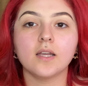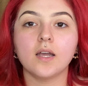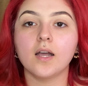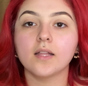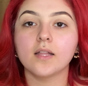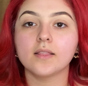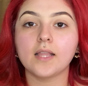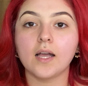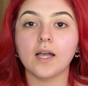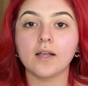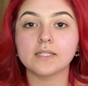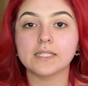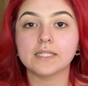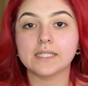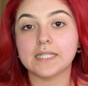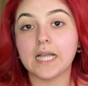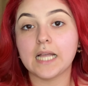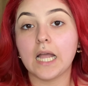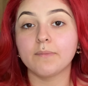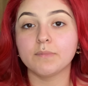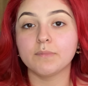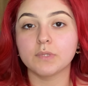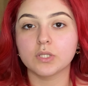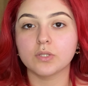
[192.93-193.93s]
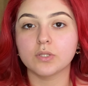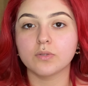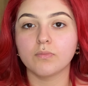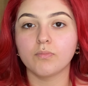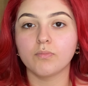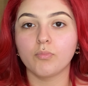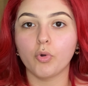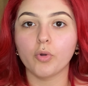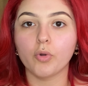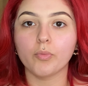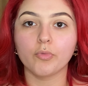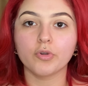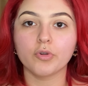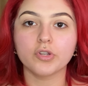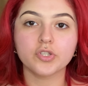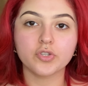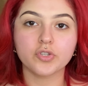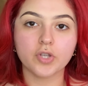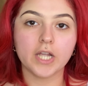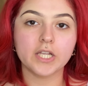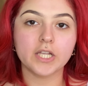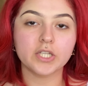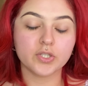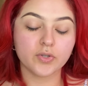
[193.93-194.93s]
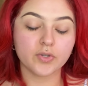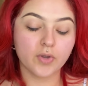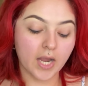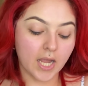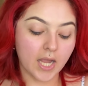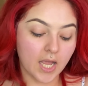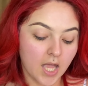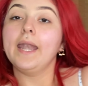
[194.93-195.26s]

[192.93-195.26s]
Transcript: 1,000 times more moisturized, right?